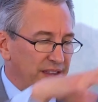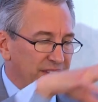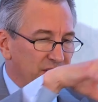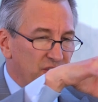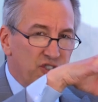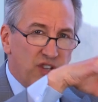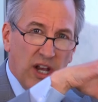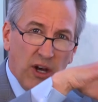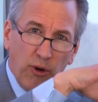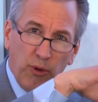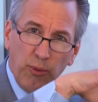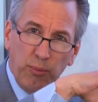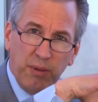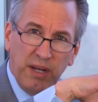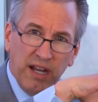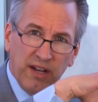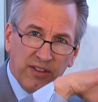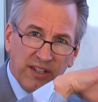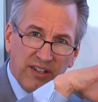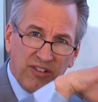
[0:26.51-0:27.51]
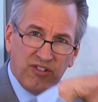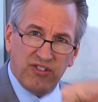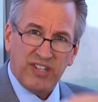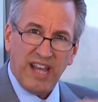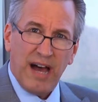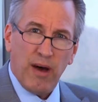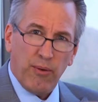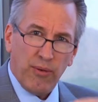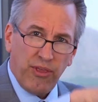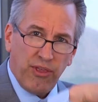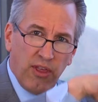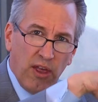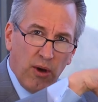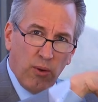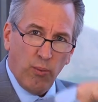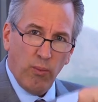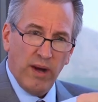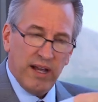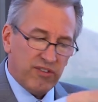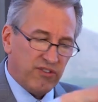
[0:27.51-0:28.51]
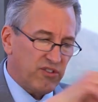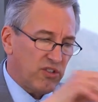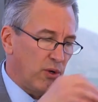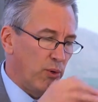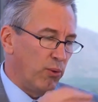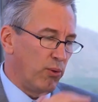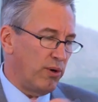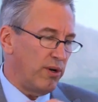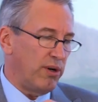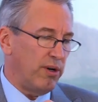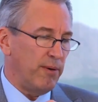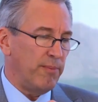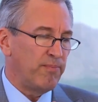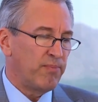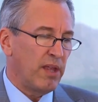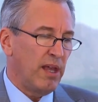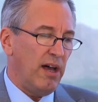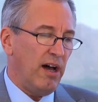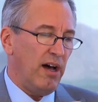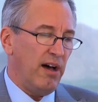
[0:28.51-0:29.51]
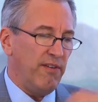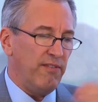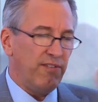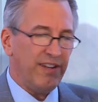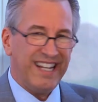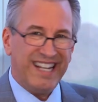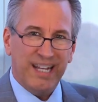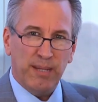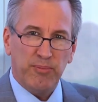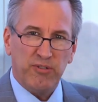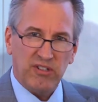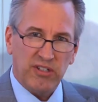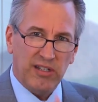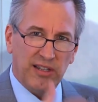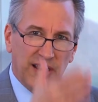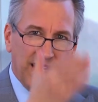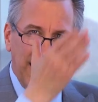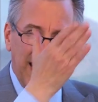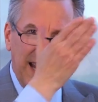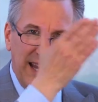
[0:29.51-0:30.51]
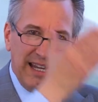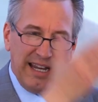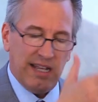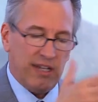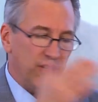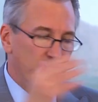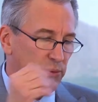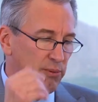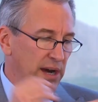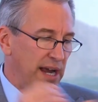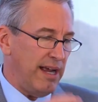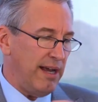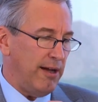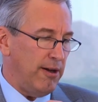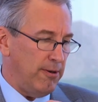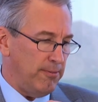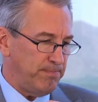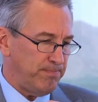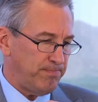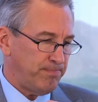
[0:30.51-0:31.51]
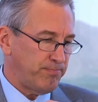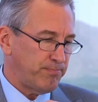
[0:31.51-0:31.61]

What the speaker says: and the jail will be on the southwest corner of Gibson Lane and Durango.